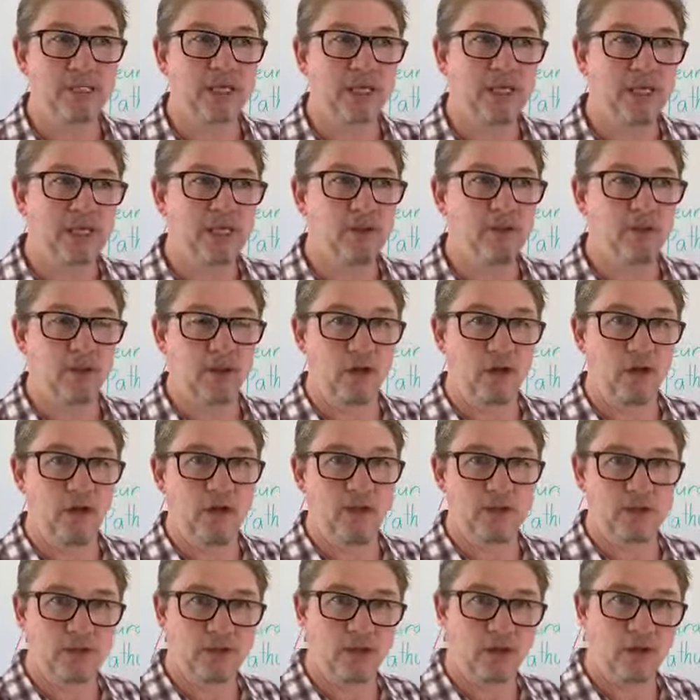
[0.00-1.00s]
hitting the
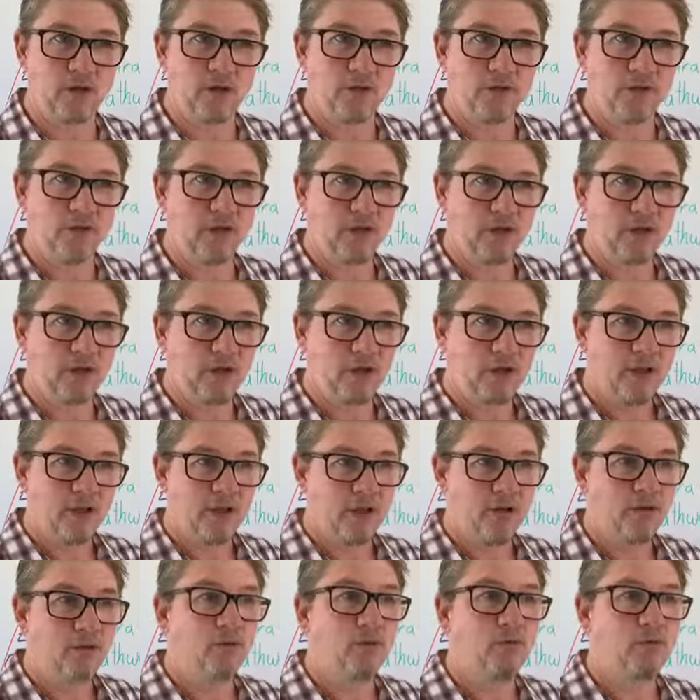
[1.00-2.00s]
learning styles
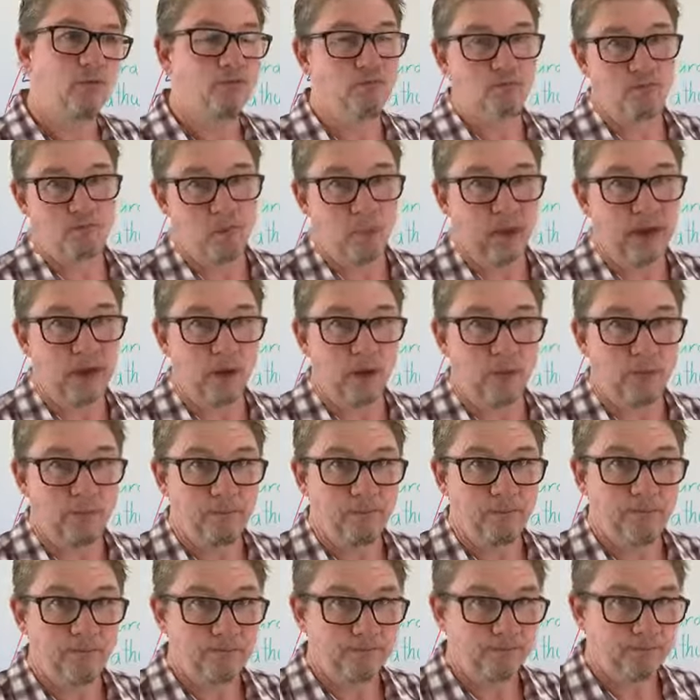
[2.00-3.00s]
well.
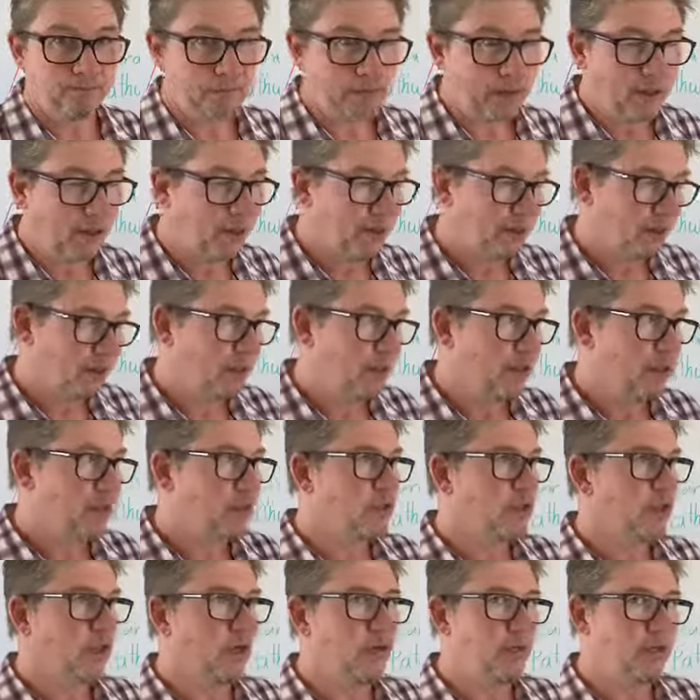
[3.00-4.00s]

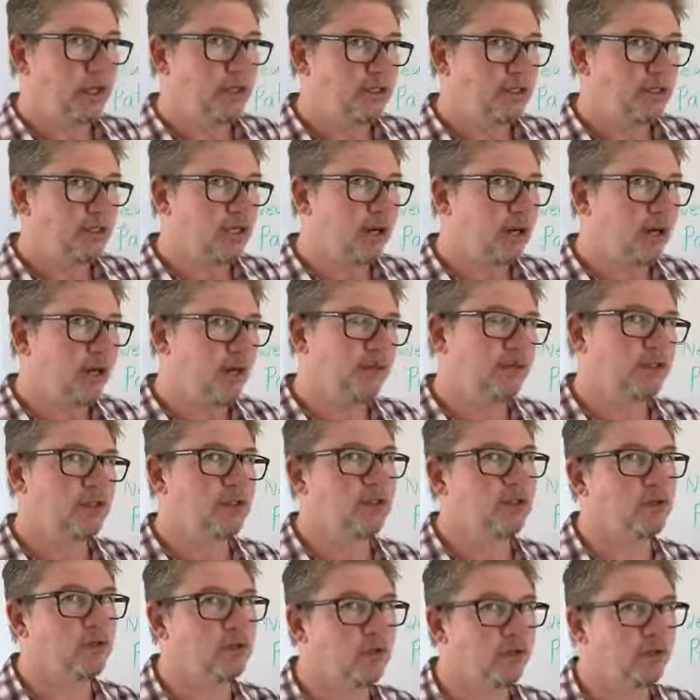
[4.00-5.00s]
So, let's go over
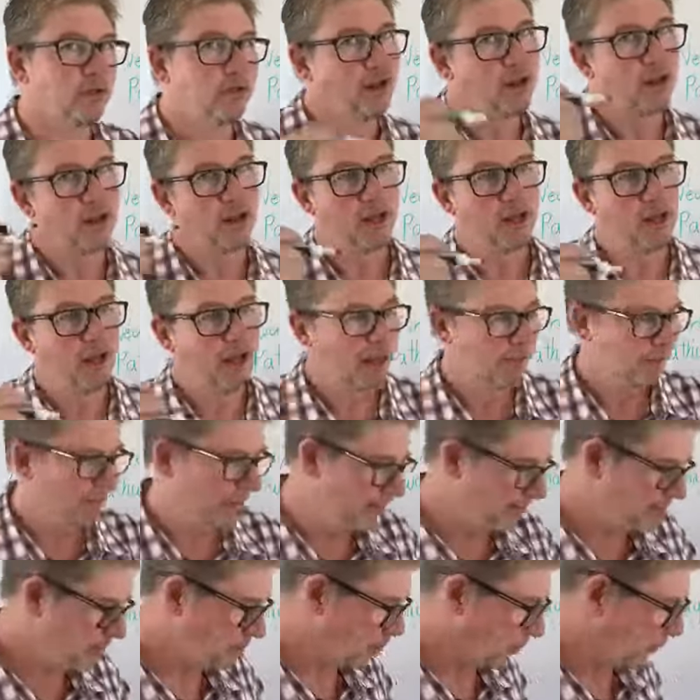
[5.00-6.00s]
to
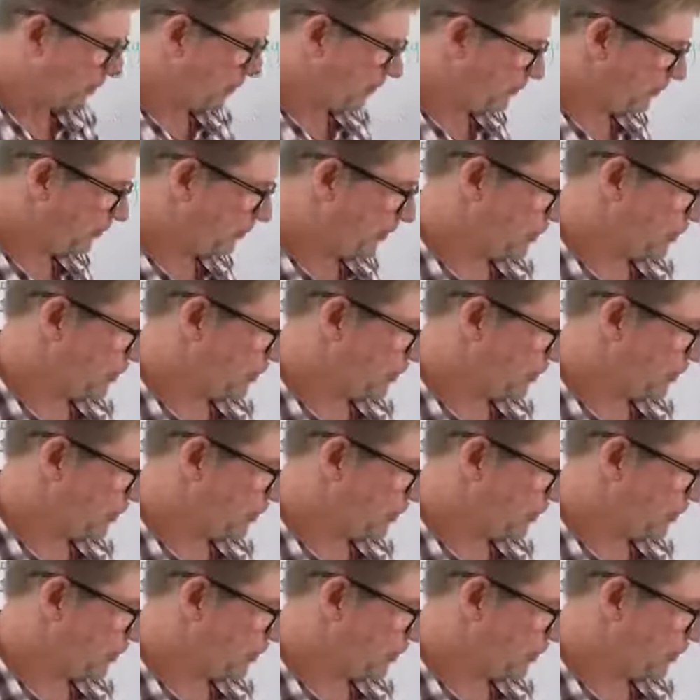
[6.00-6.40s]
this bridge for a